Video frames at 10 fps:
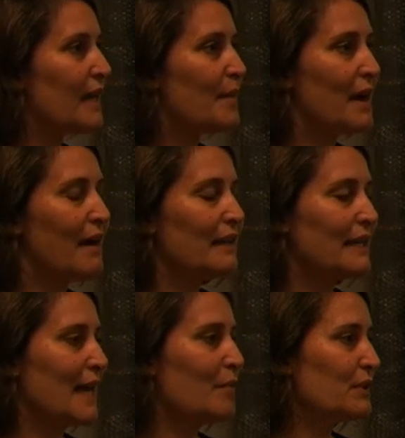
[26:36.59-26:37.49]
And apparently
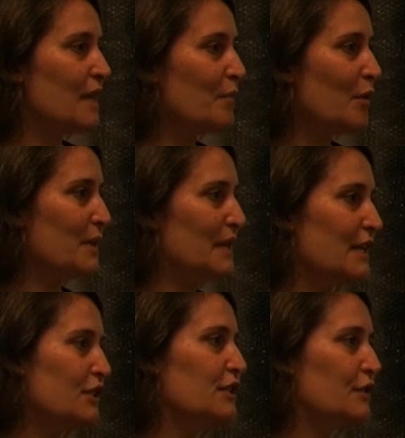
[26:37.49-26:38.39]
Campbelltown
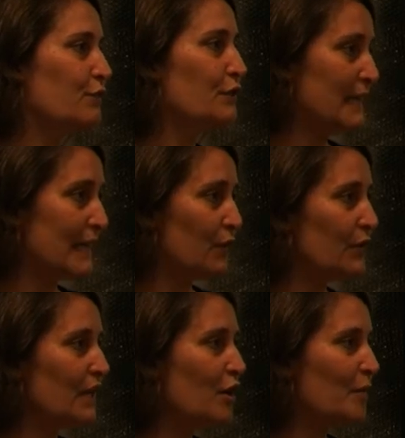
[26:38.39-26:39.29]
population is a really
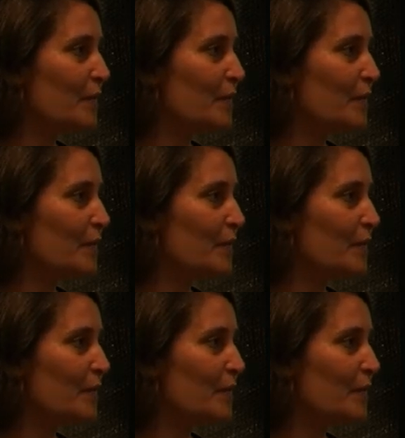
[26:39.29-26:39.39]
healthy